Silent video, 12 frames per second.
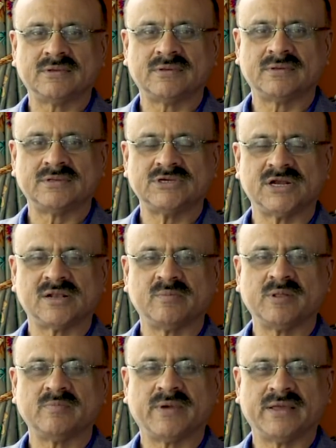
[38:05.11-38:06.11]
a
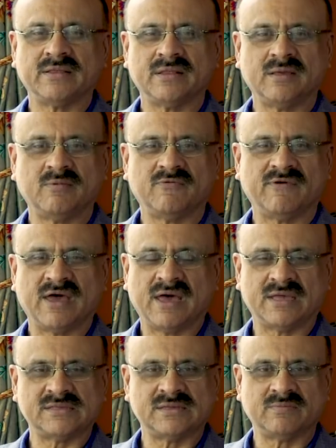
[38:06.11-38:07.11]
gentleman by the name of
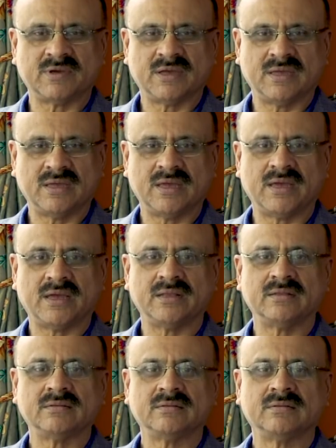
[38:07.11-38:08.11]
Azim
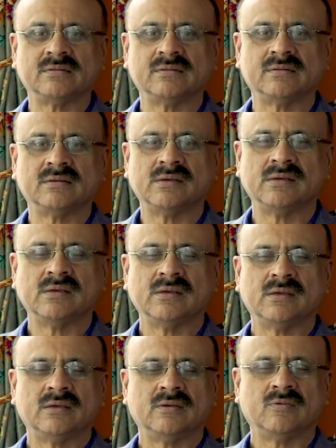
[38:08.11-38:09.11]
Khan,
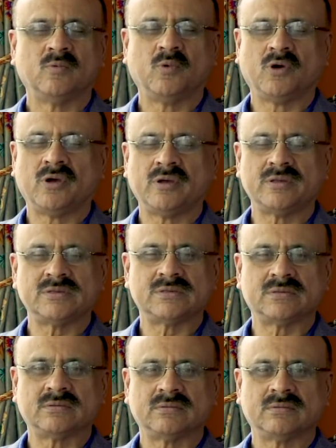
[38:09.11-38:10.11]

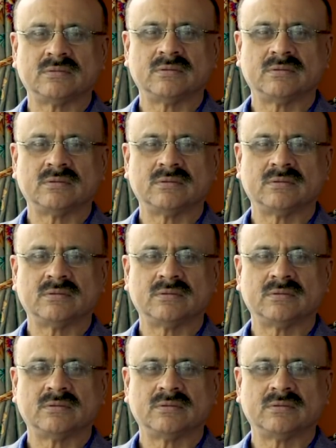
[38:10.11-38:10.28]
was